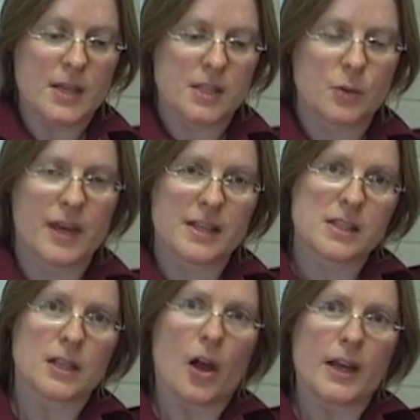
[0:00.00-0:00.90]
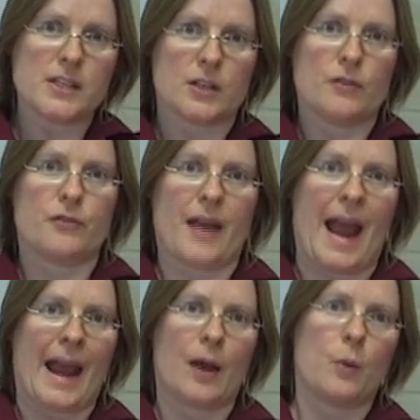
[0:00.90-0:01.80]
So that's the kind of
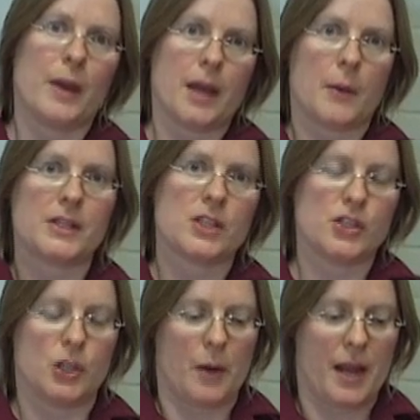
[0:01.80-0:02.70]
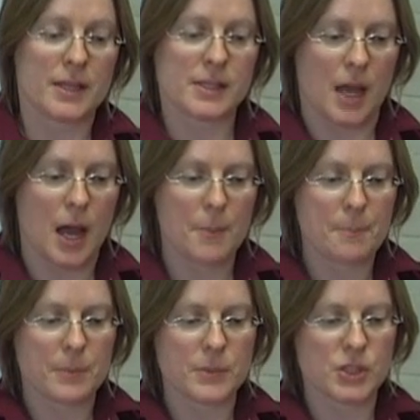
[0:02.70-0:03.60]
how we're going to do it.
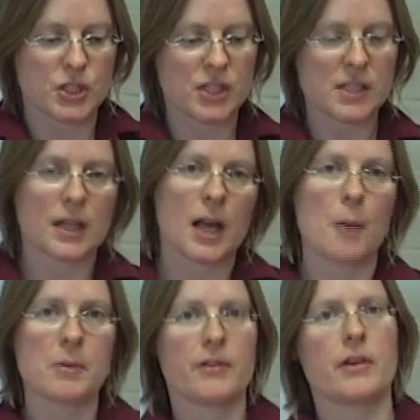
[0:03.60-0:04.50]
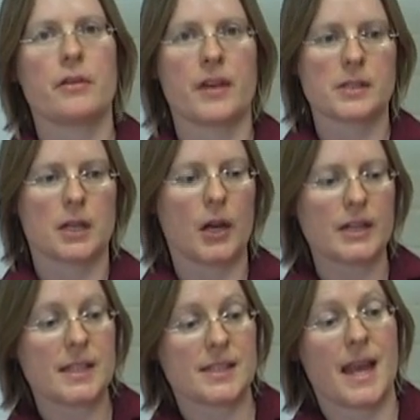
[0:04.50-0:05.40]
Just a couple of other things I'd
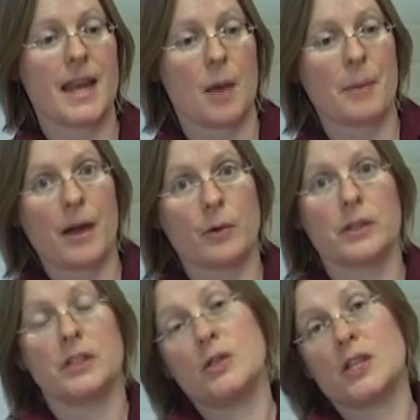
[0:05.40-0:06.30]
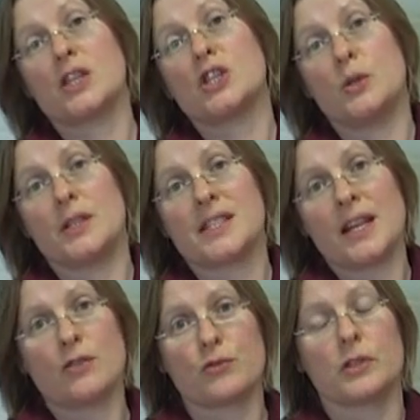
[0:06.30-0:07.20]
like to say about using Student
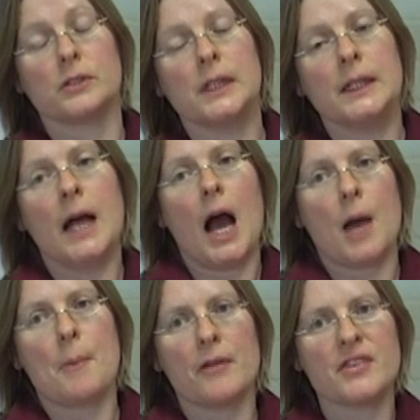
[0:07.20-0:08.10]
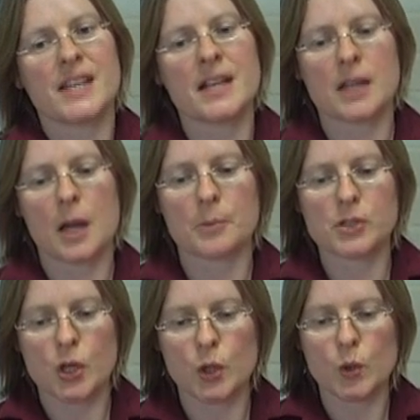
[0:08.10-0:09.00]
Central. I've set
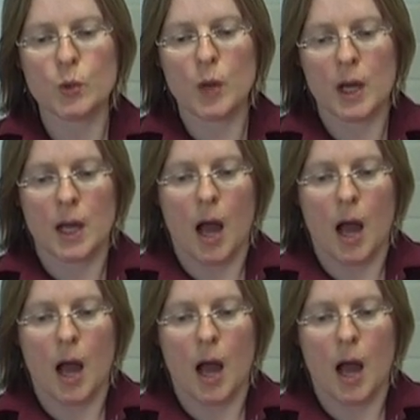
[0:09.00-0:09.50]
up two